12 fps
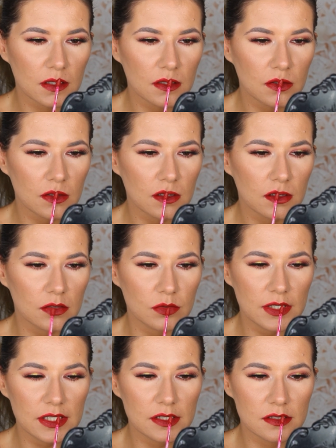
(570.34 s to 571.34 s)
No,
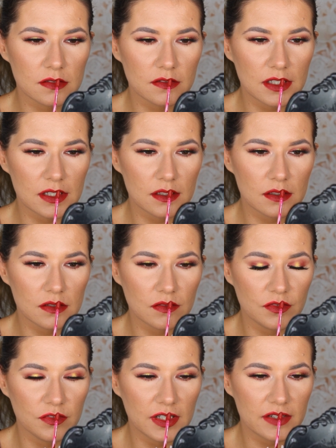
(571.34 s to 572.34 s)
red is very,
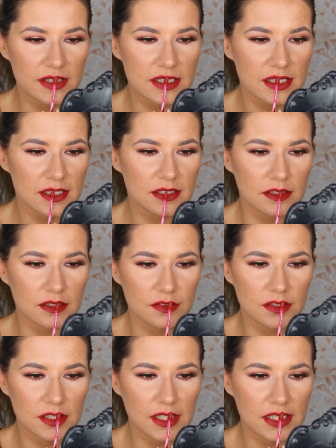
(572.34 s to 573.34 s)
very
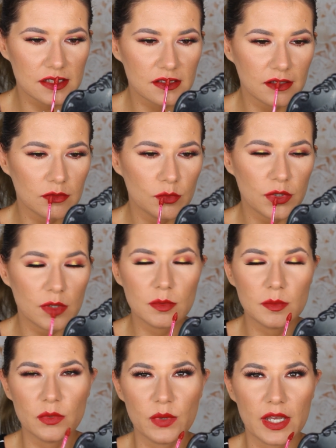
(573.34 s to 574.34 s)
sensitive shade, so I will
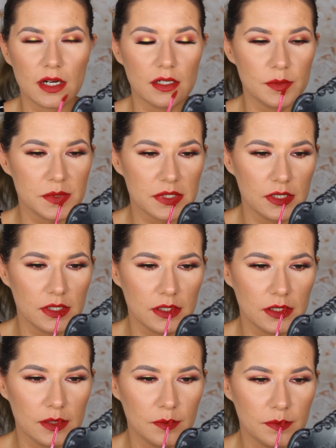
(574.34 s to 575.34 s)
probably wear a lip, uh,
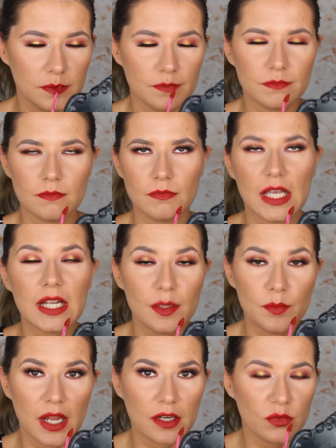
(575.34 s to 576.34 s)
lip,
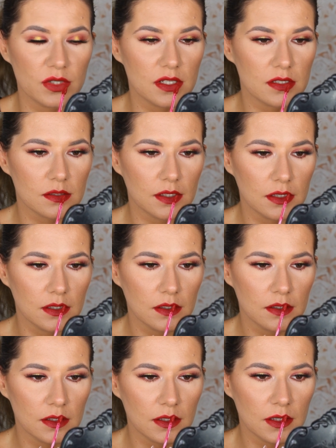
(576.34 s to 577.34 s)
lip liner with this one.
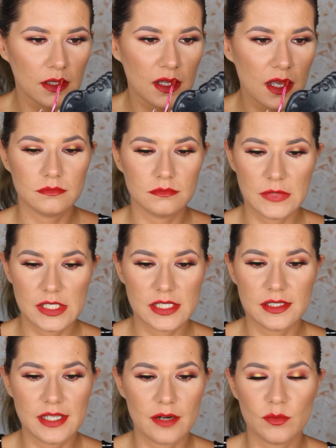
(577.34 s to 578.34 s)

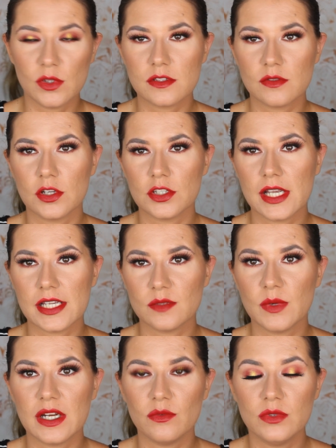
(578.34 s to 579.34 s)
It's a terrible swatch, guys,
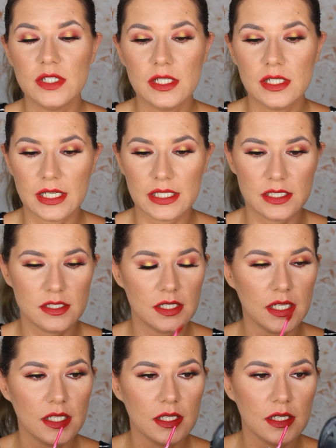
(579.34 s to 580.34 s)
but I really like this
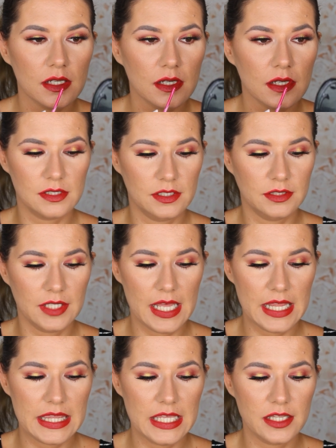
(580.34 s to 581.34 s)
shade. It,
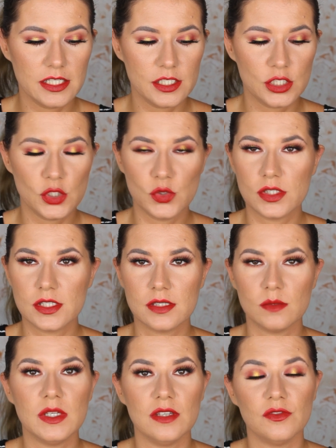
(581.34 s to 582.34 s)
I think this
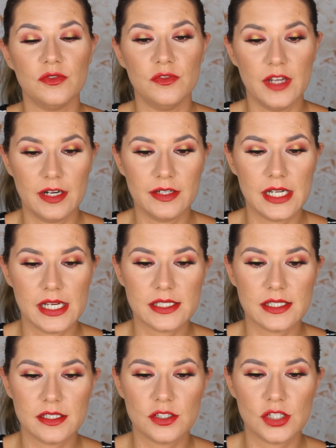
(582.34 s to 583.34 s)
suits me very
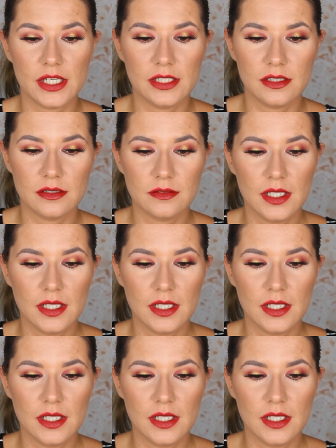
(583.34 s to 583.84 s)
nice, this shade.